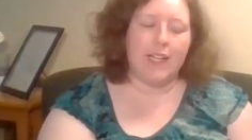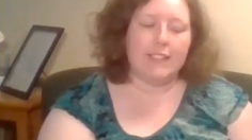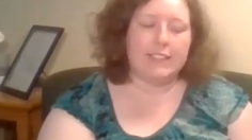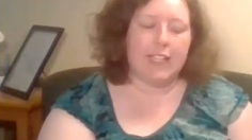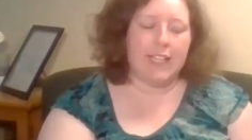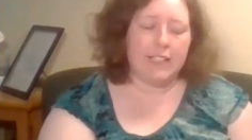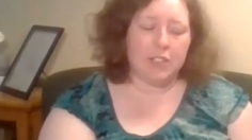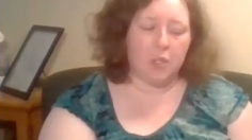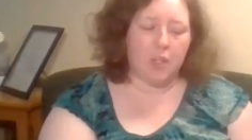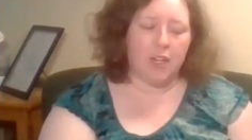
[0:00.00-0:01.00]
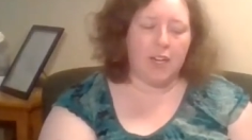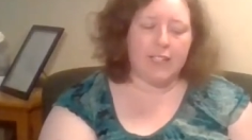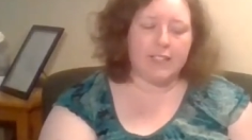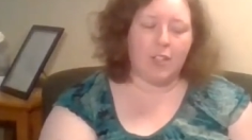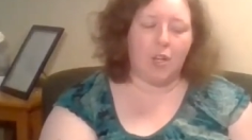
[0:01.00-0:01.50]
Today's story
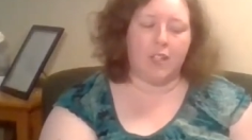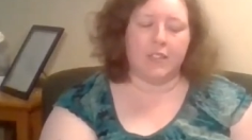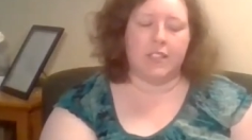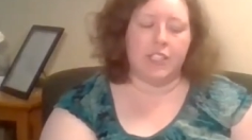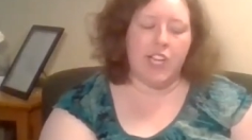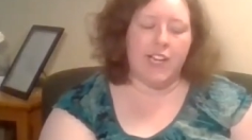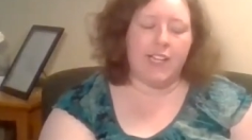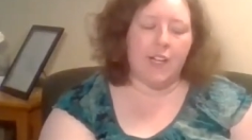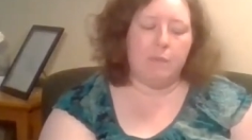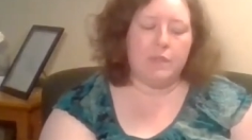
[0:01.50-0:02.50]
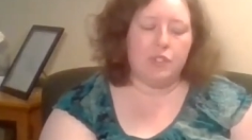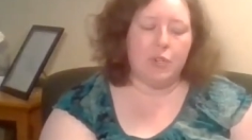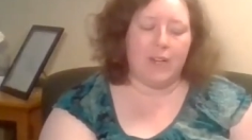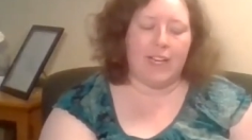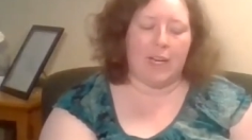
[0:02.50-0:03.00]
is called Jacob's
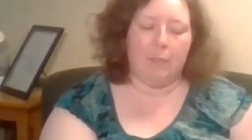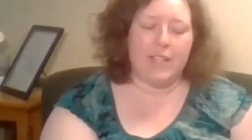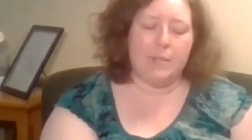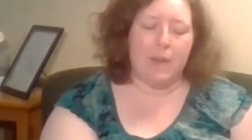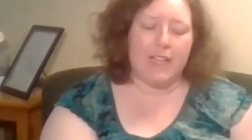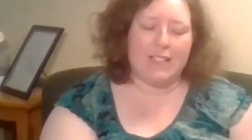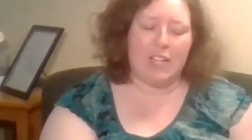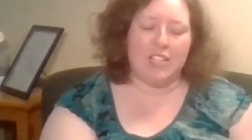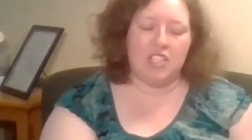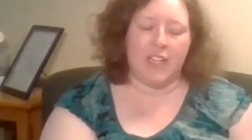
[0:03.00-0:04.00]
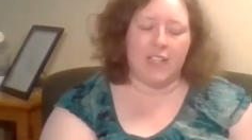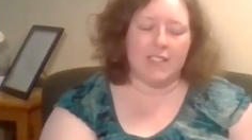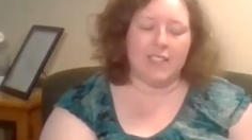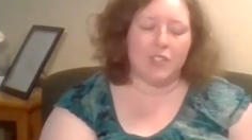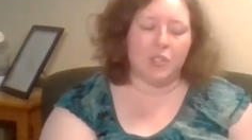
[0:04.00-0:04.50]
Dream. It's based on
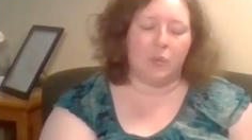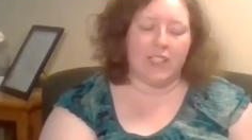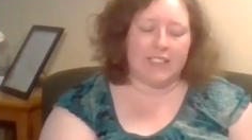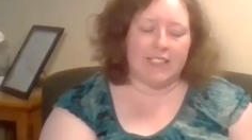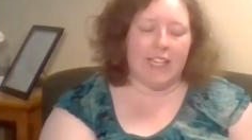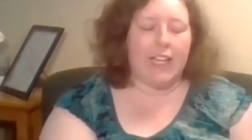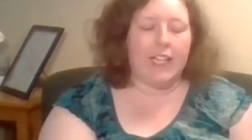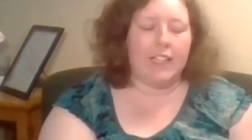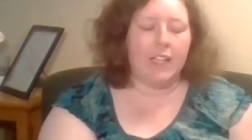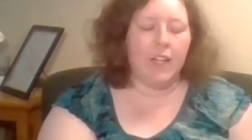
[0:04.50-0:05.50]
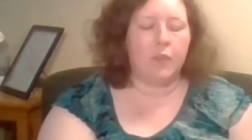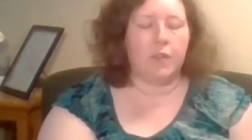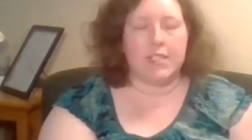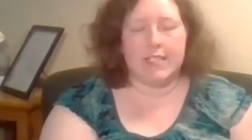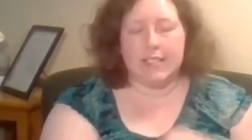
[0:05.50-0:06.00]
Genesis 28, verses